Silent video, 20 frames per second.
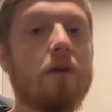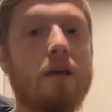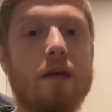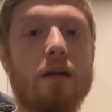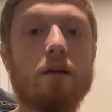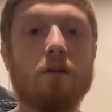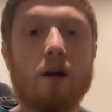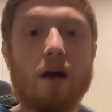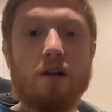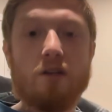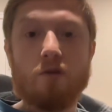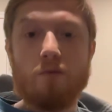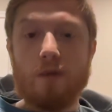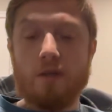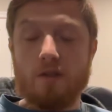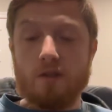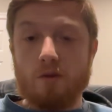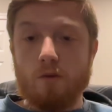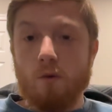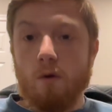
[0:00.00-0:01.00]
in
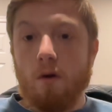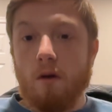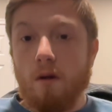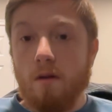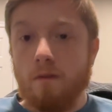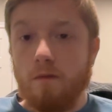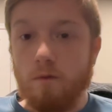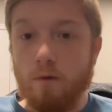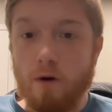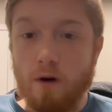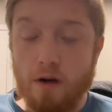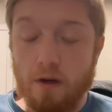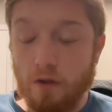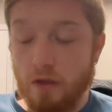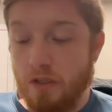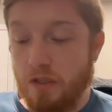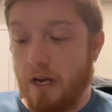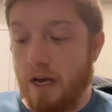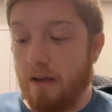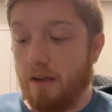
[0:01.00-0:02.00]
graduate school for
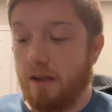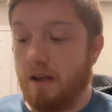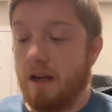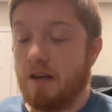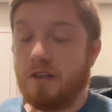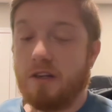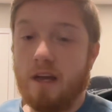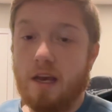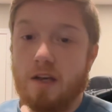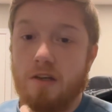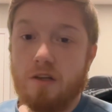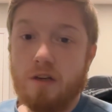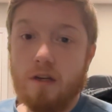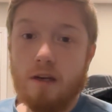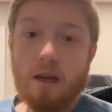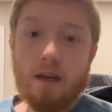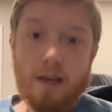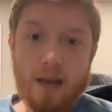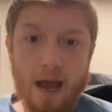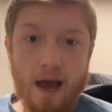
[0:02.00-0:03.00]
early childhood education,
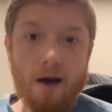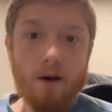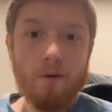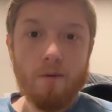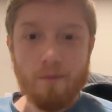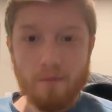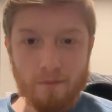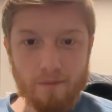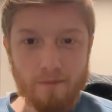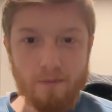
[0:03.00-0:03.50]
and now,